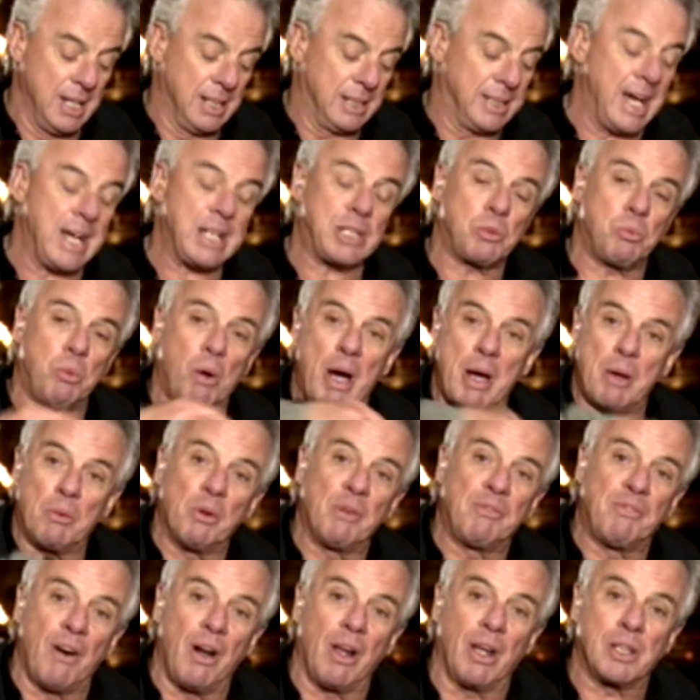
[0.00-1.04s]
That's why
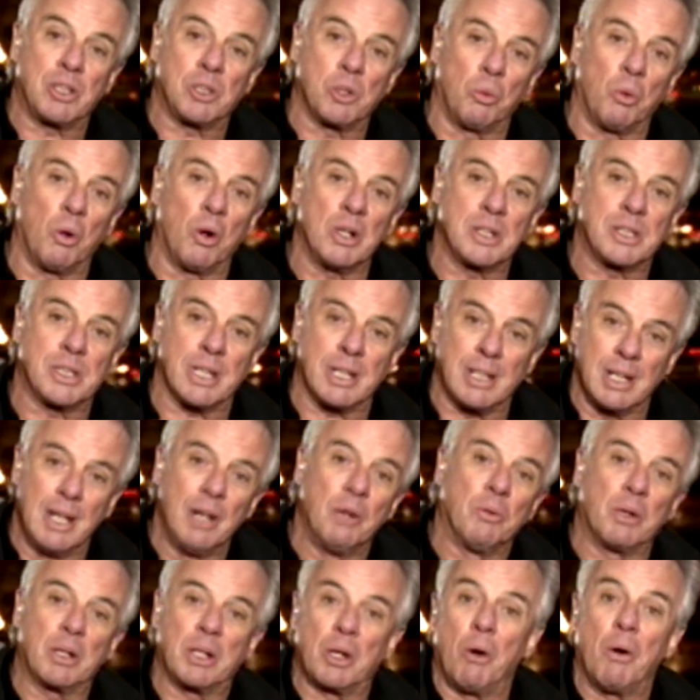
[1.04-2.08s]
we're falling towards it.
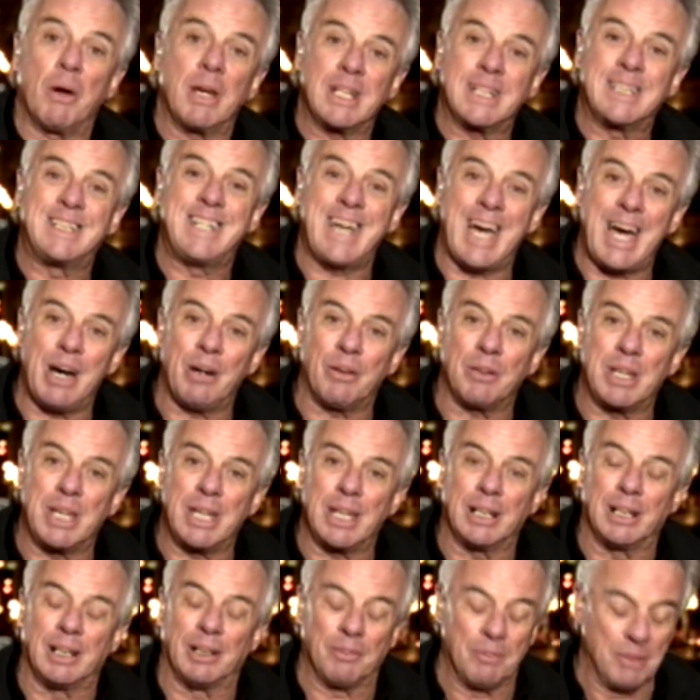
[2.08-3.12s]
We're going
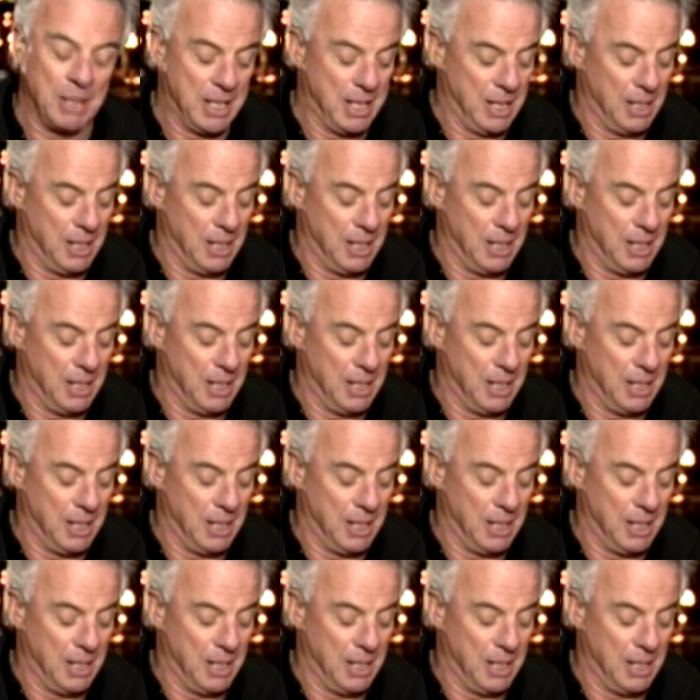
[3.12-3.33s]
downhill.